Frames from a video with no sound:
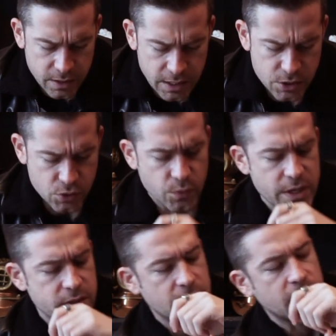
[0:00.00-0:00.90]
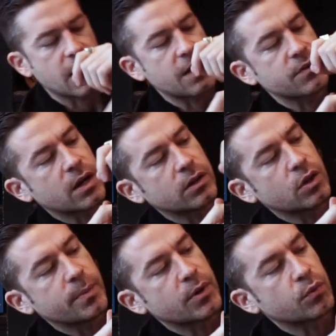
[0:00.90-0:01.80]
inch wrist, and I've got a
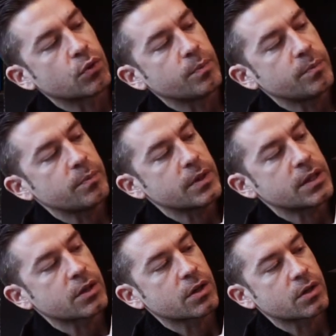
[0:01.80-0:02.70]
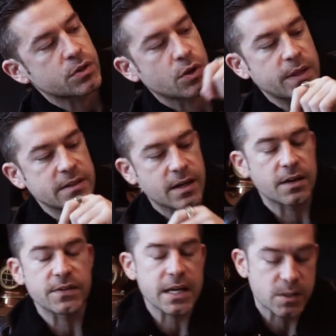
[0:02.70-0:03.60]
little bit of room here. So that's kind
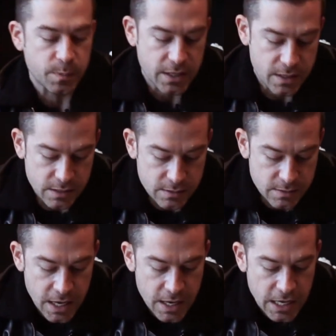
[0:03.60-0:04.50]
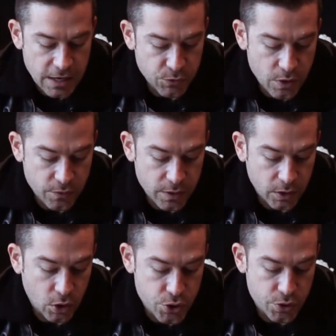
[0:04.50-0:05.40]
of nice because if you have a
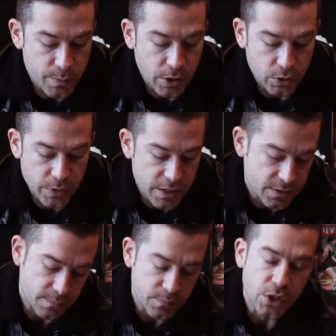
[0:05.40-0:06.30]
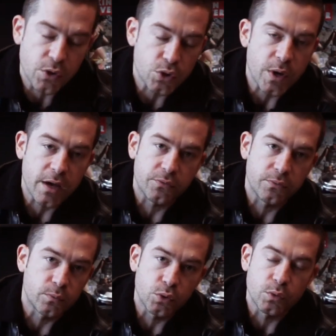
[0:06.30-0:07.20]
larger or smaller wrist, you know, you have
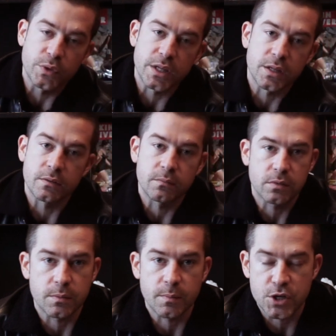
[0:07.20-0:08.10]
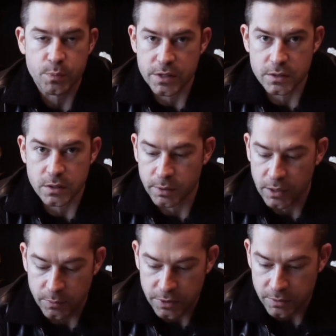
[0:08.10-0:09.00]
room within mesh bracelet to play
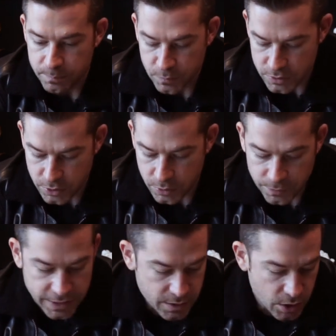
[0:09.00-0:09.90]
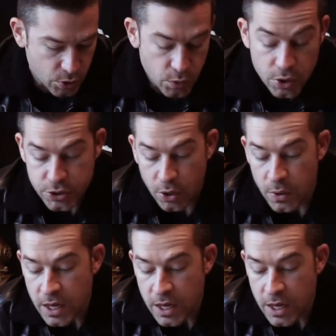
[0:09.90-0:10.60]
with. So that's kind of cool. So